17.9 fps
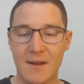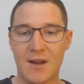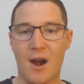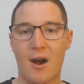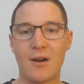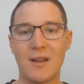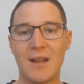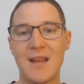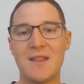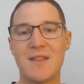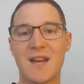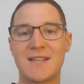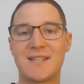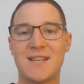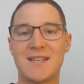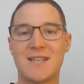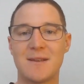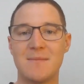Currently, their
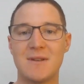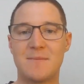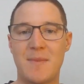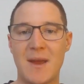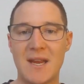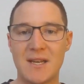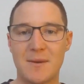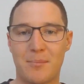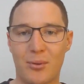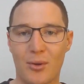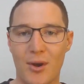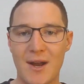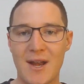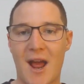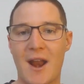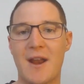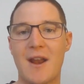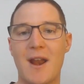system is being
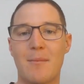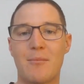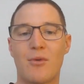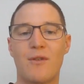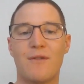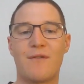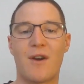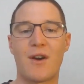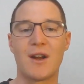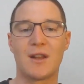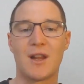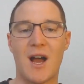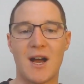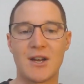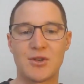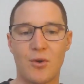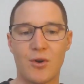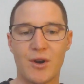deployed at a number of very
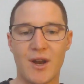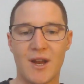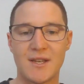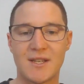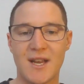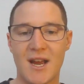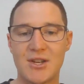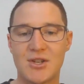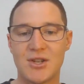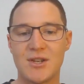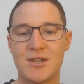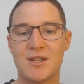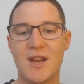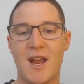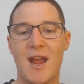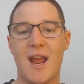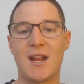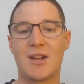large
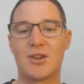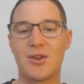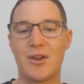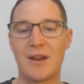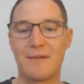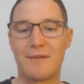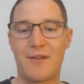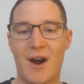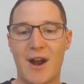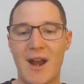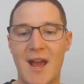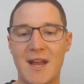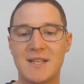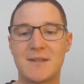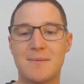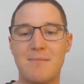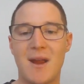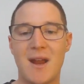organizations, including
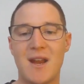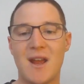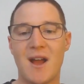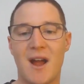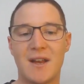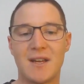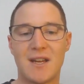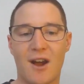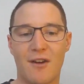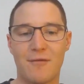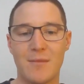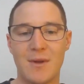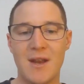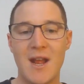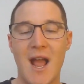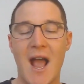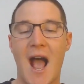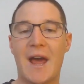finance, media, and
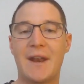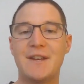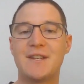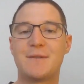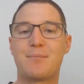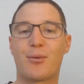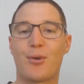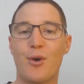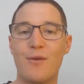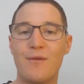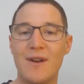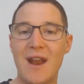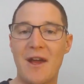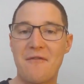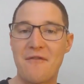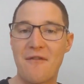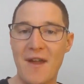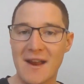government, and it is
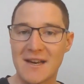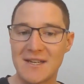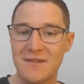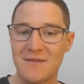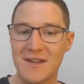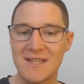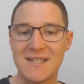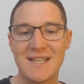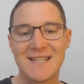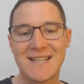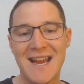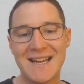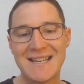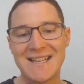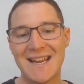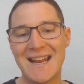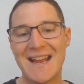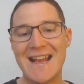proven effective in
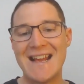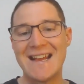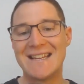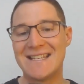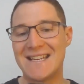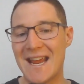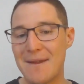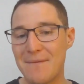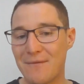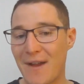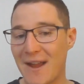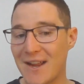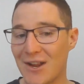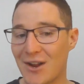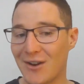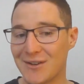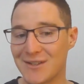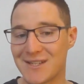detecting
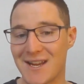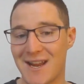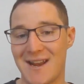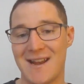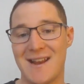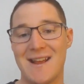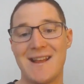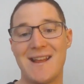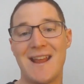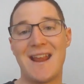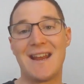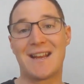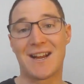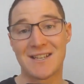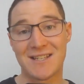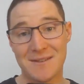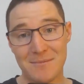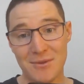deepfake content in
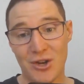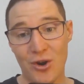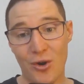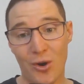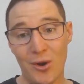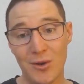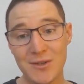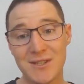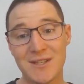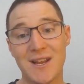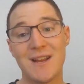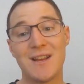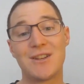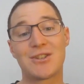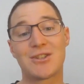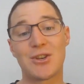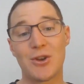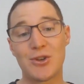customer calls,
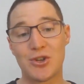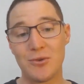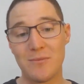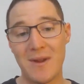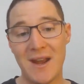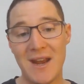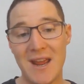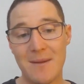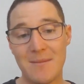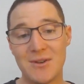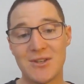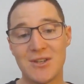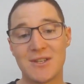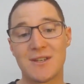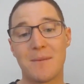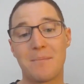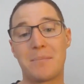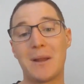social media
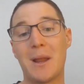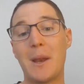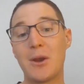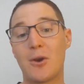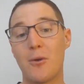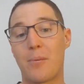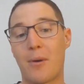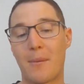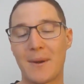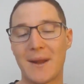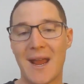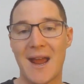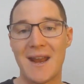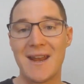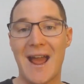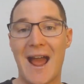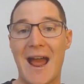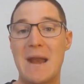images, political
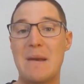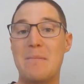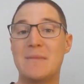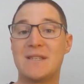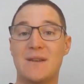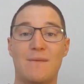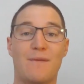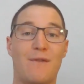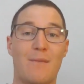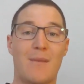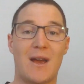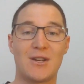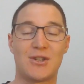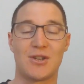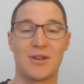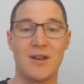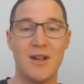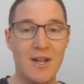propaganda, and
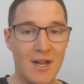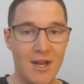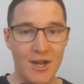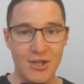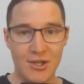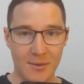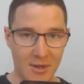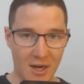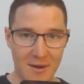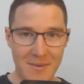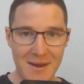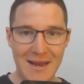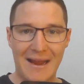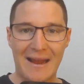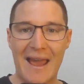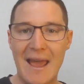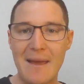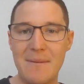misinformation. So I'm going to
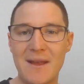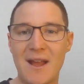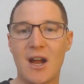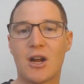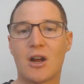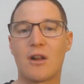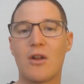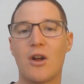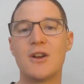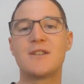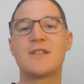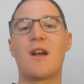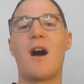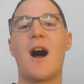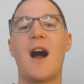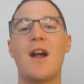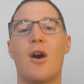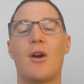be keeping a close
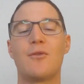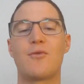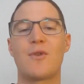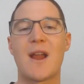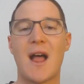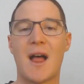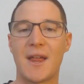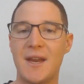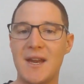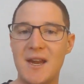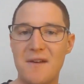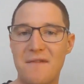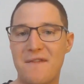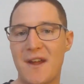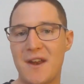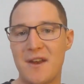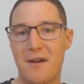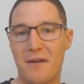eye on Reality
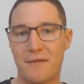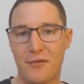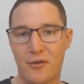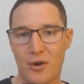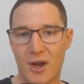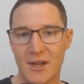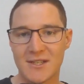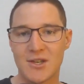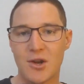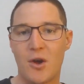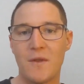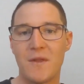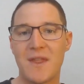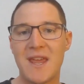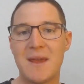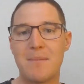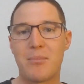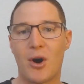Defender for us
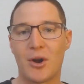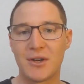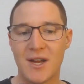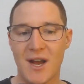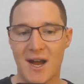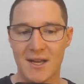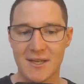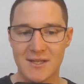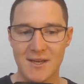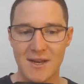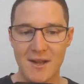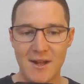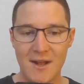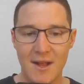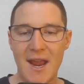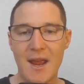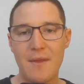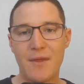on the podcast.
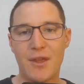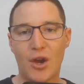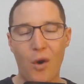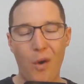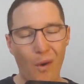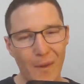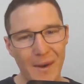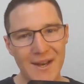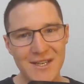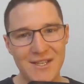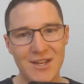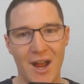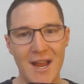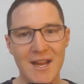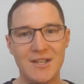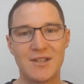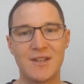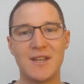The core
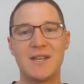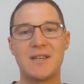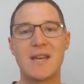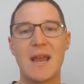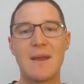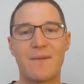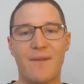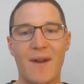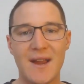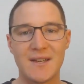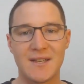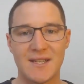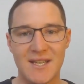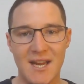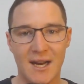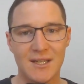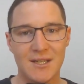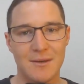insight into the deepfake
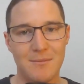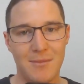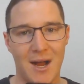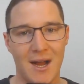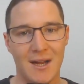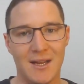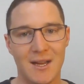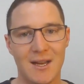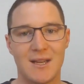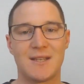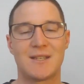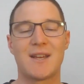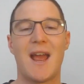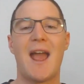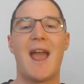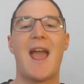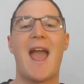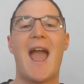detection market
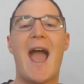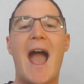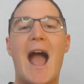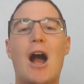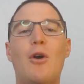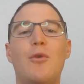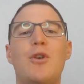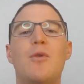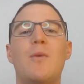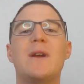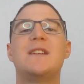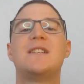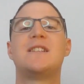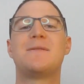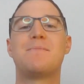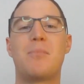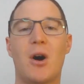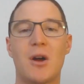is, how do we
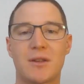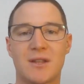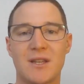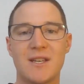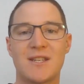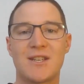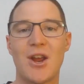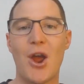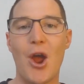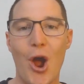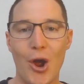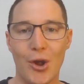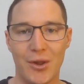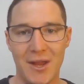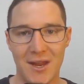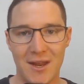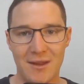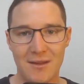spot this
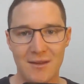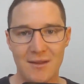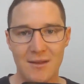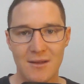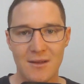early?